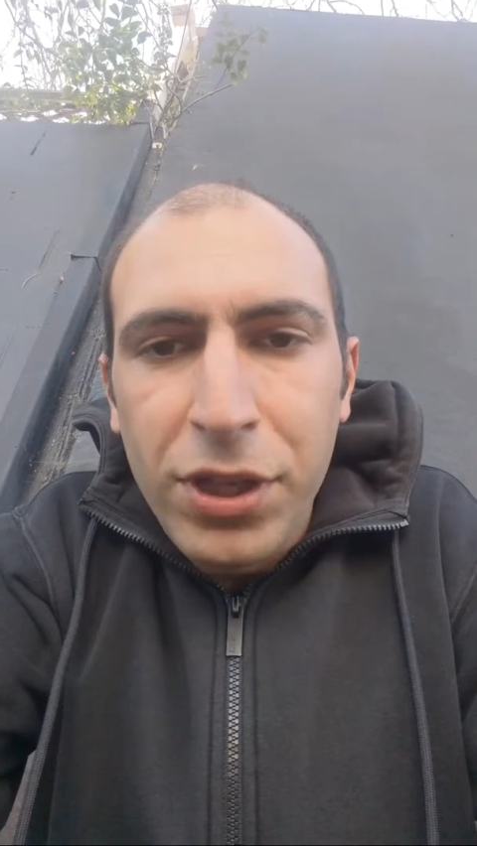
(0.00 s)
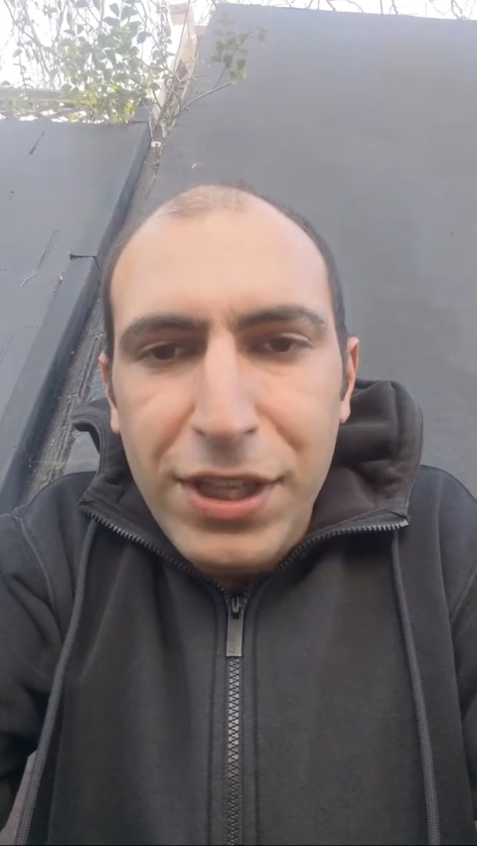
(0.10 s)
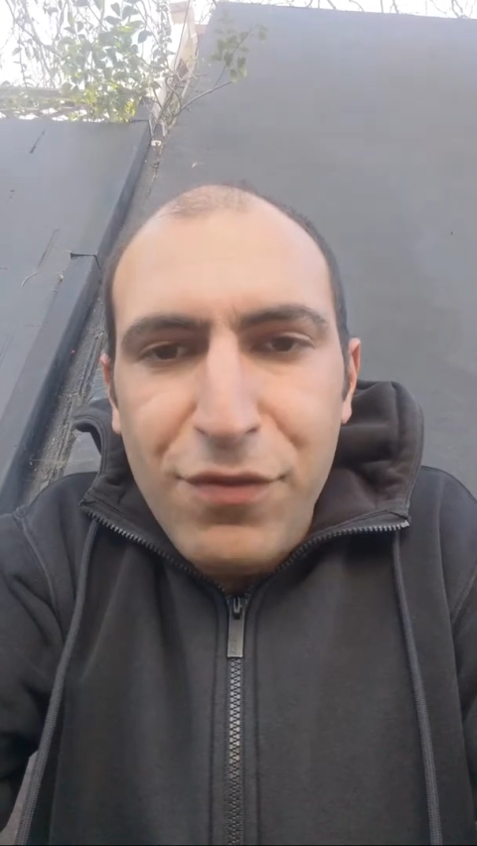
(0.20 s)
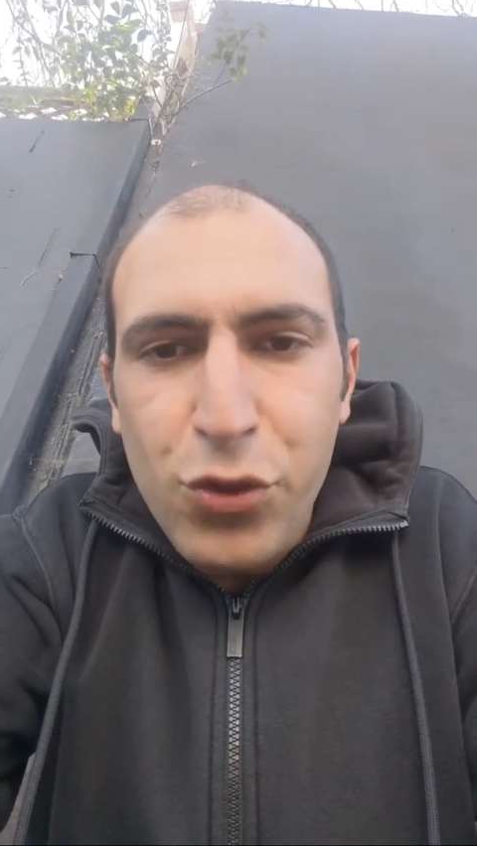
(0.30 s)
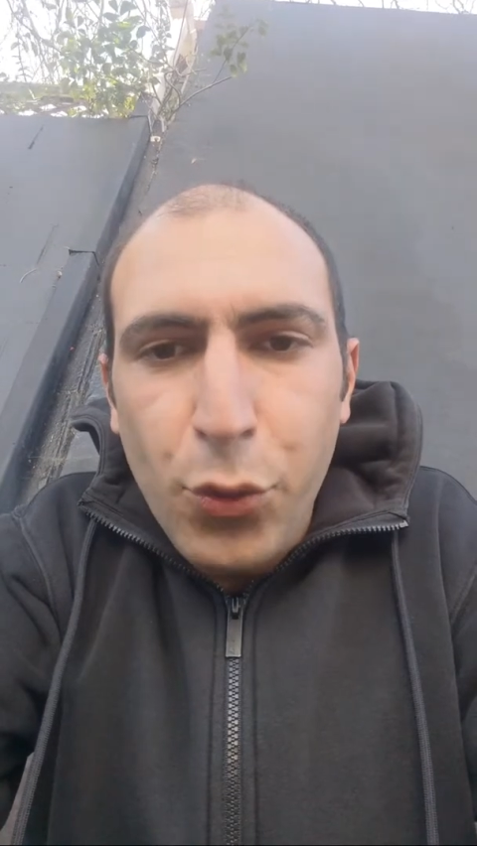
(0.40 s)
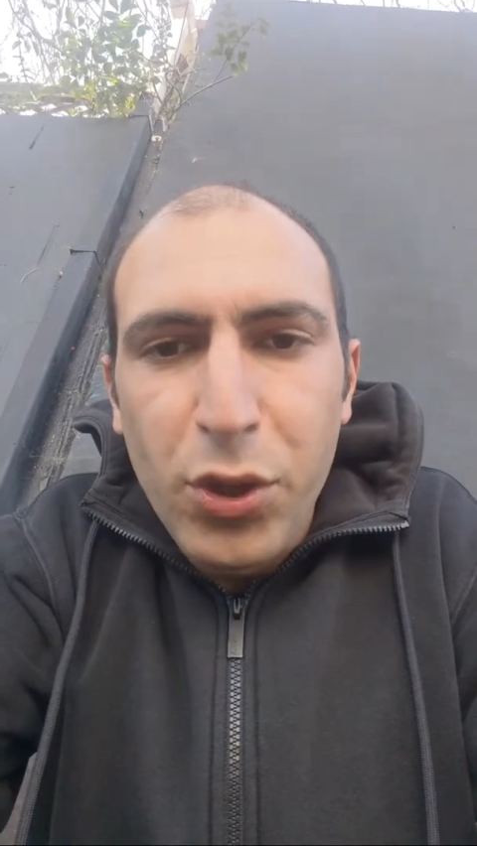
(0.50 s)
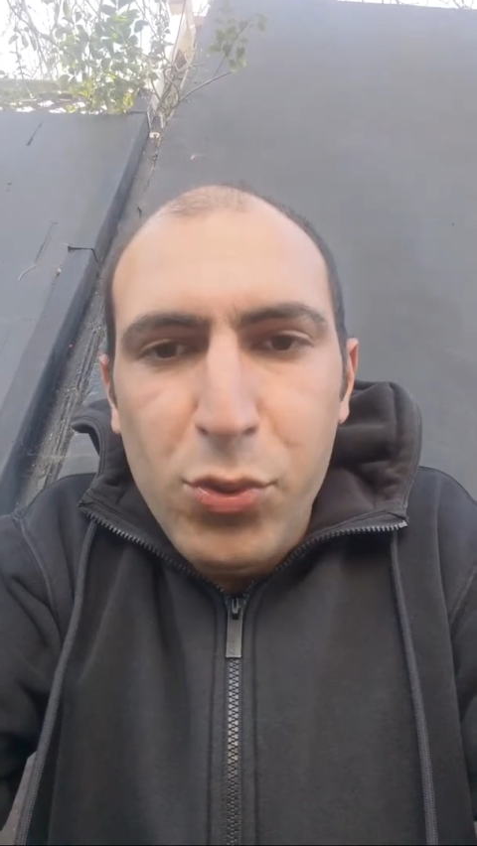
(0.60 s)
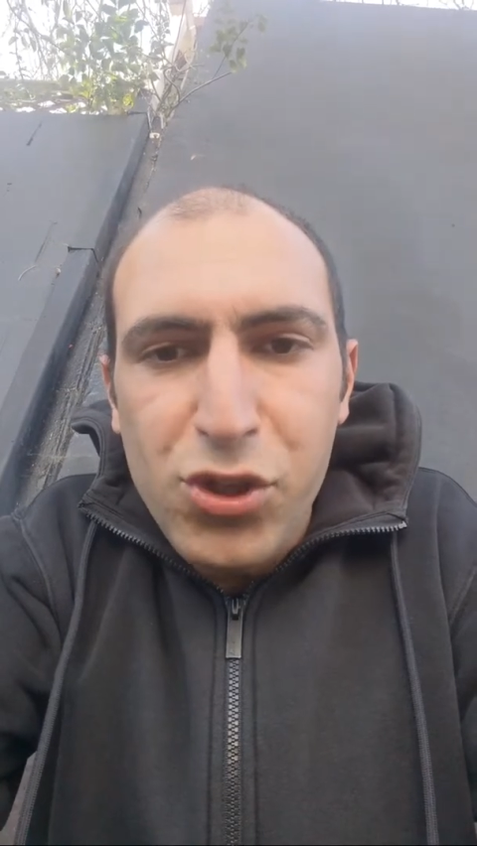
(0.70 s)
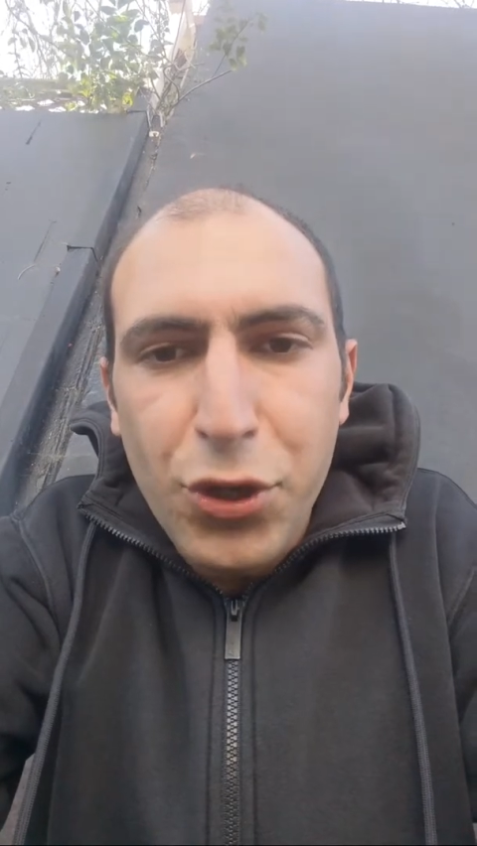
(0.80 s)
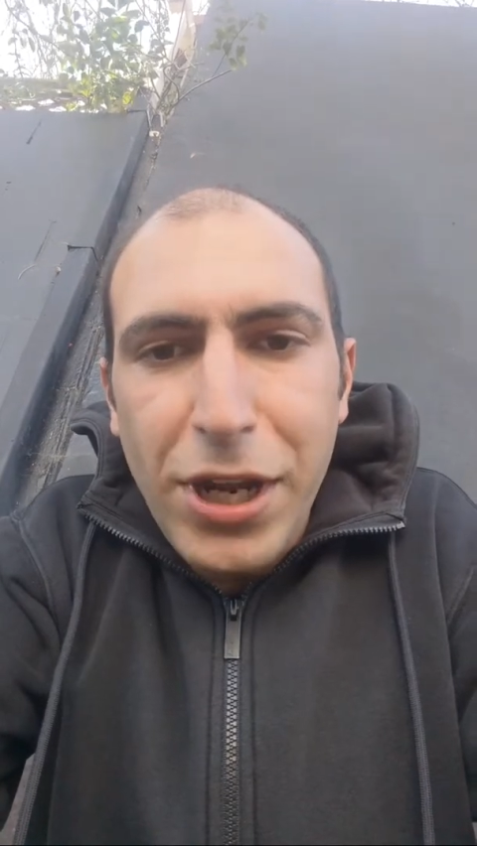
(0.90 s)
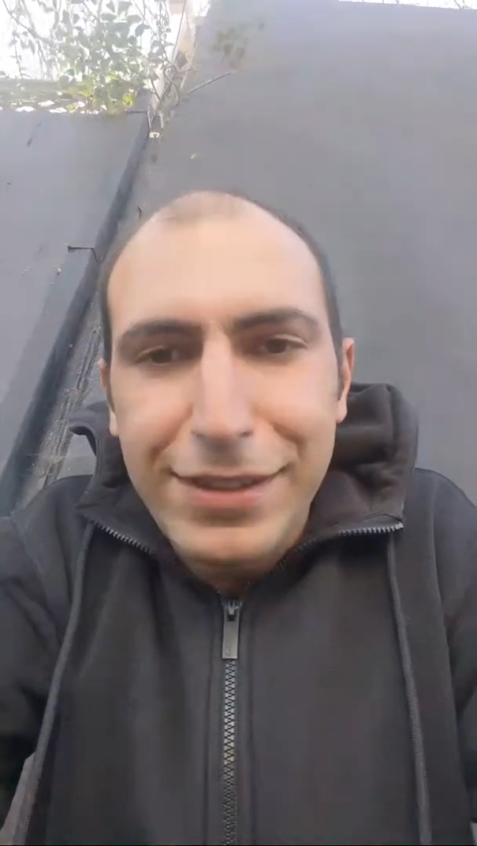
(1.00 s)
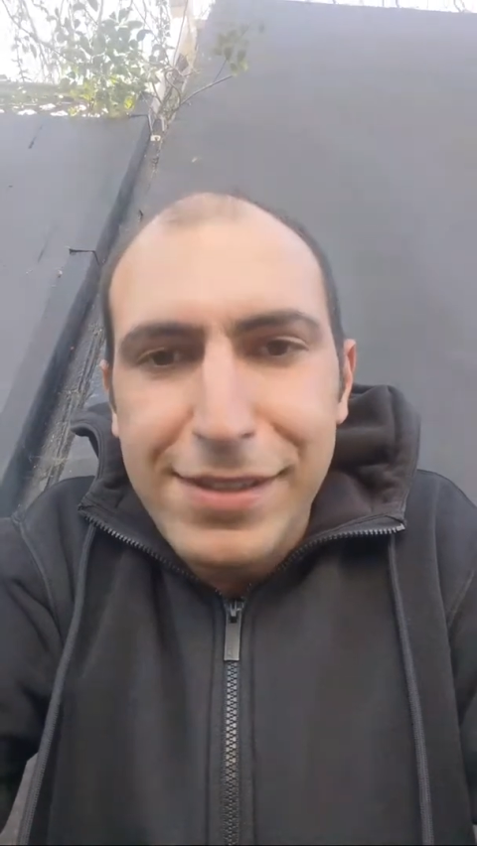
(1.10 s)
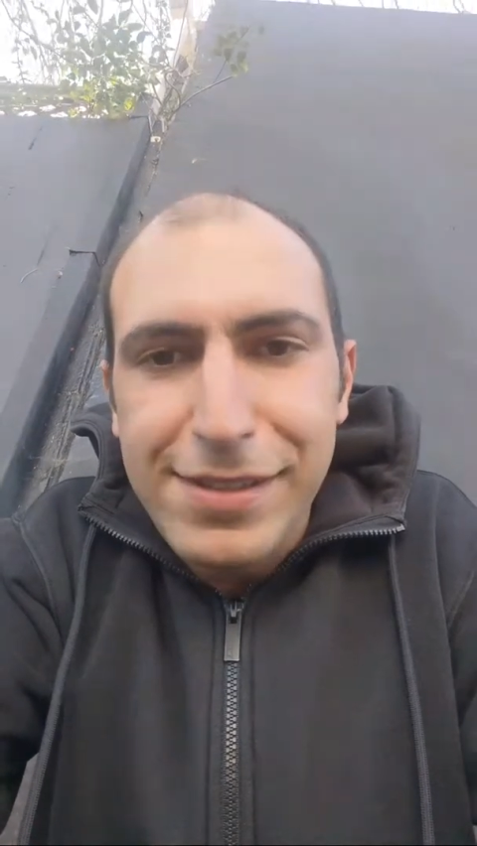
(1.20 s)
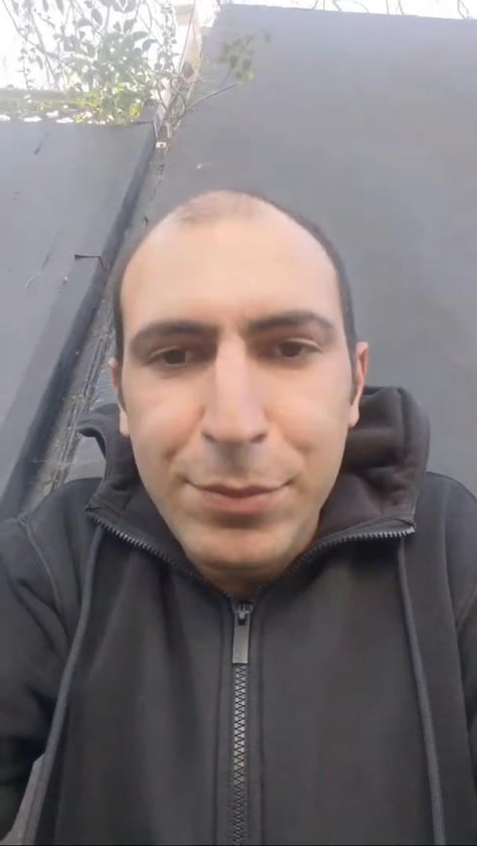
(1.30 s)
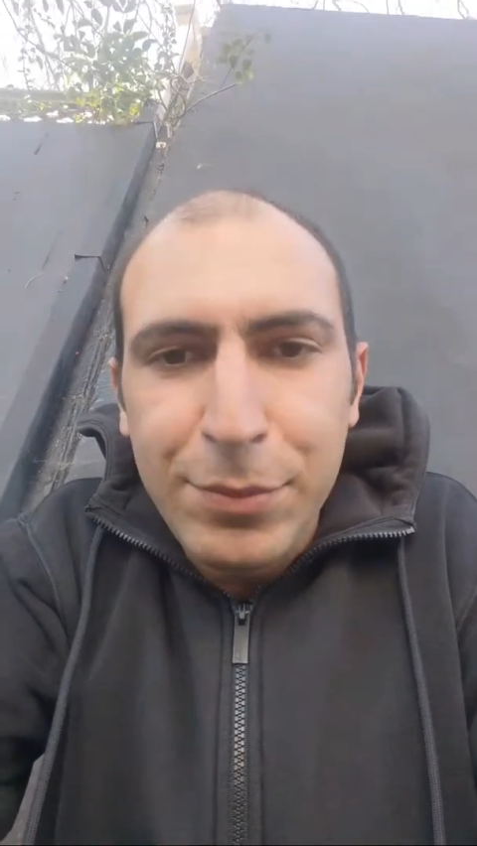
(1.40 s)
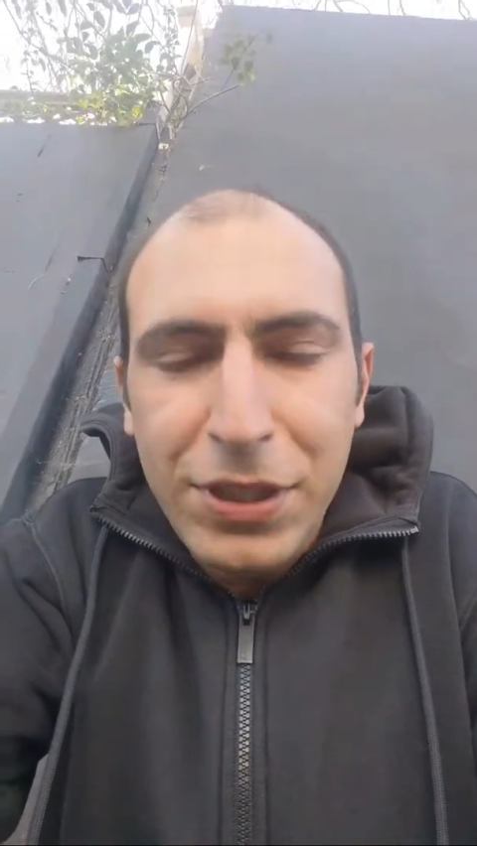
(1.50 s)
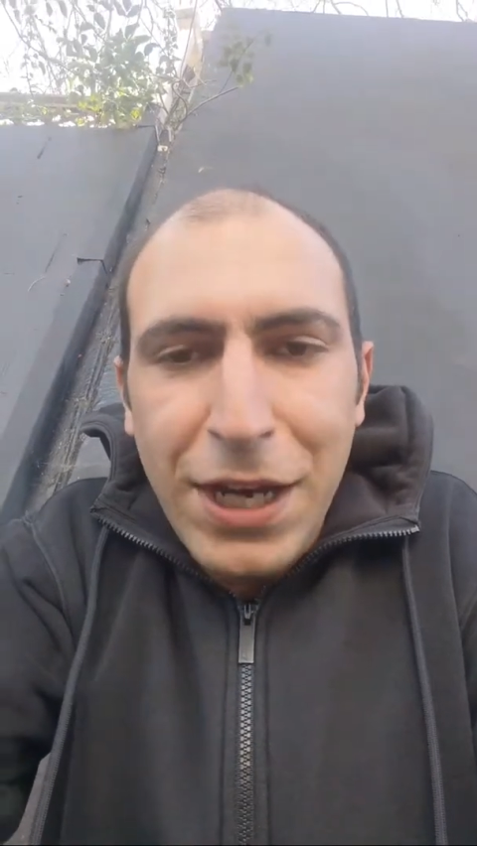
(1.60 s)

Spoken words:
even though he was hurt at the same time.